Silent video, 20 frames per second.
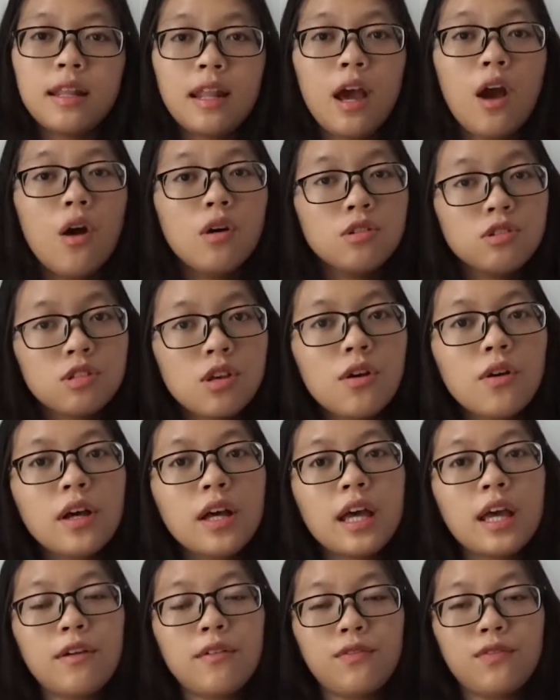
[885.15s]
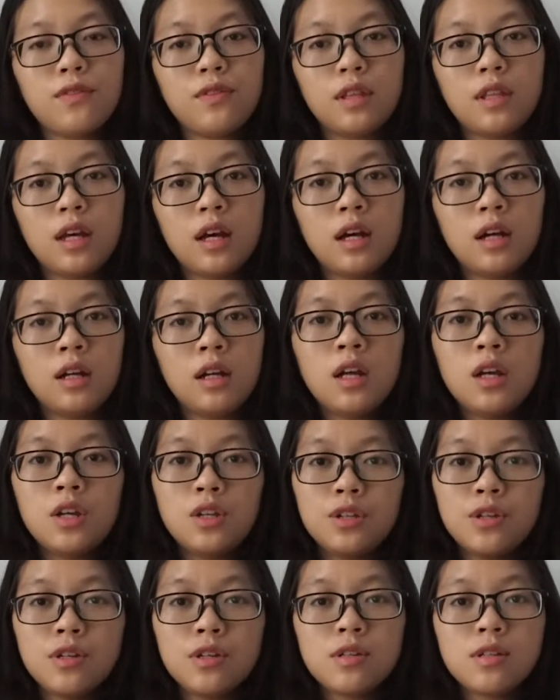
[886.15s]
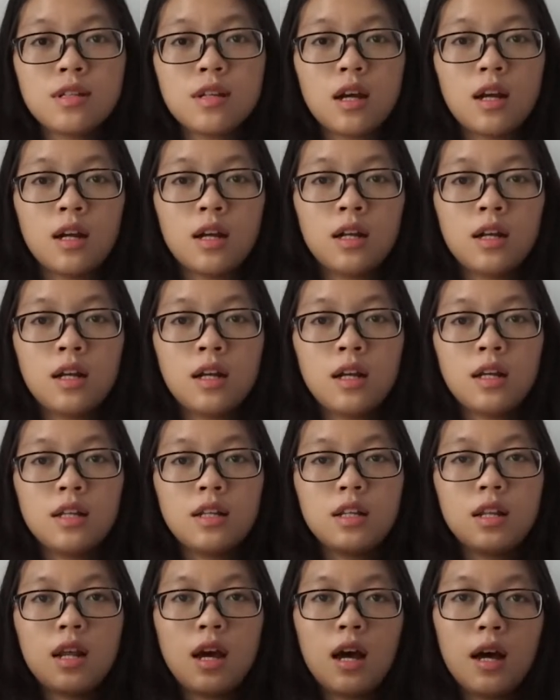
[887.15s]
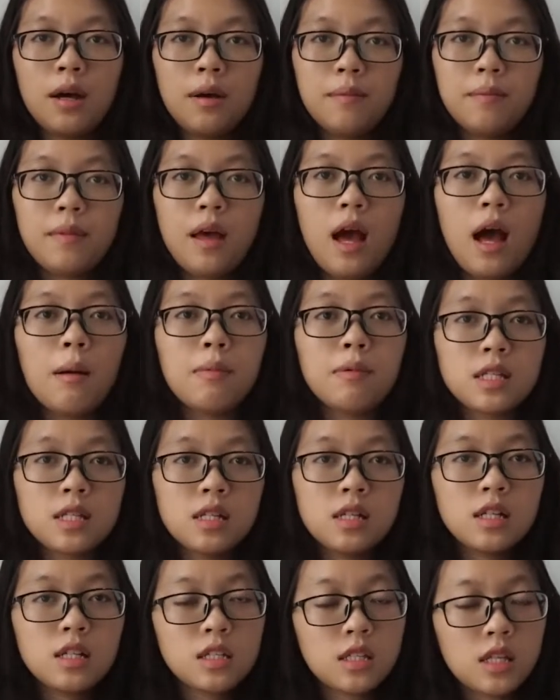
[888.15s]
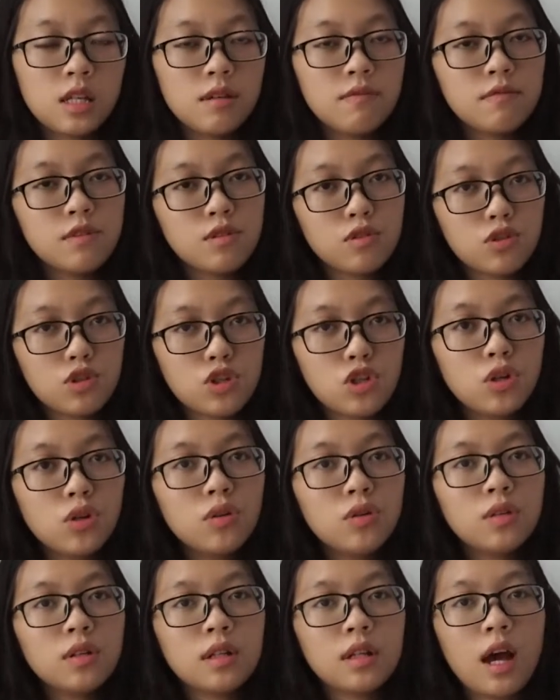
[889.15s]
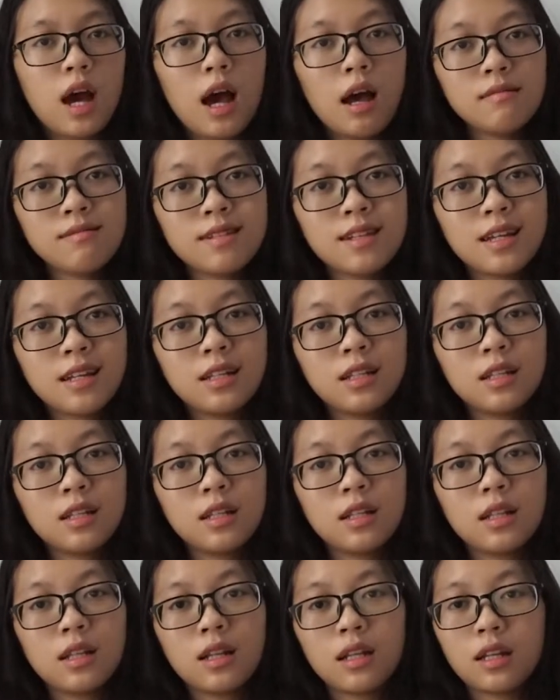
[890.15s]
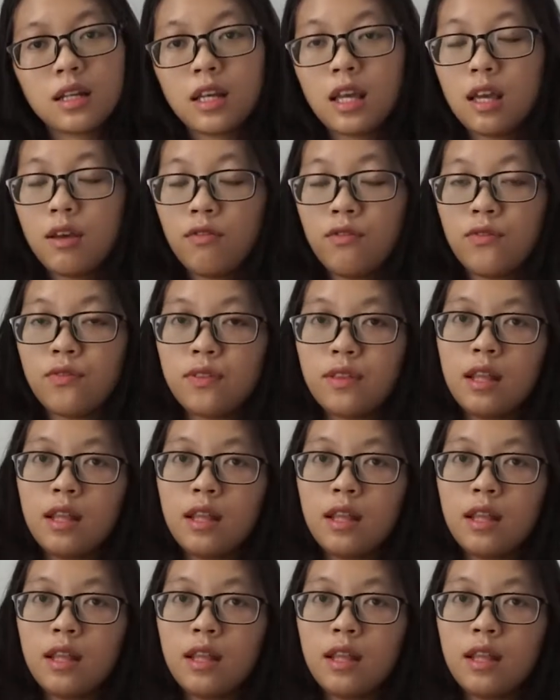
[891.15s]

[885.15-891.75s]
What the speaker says: They also give the user the opportunity to choose the option keep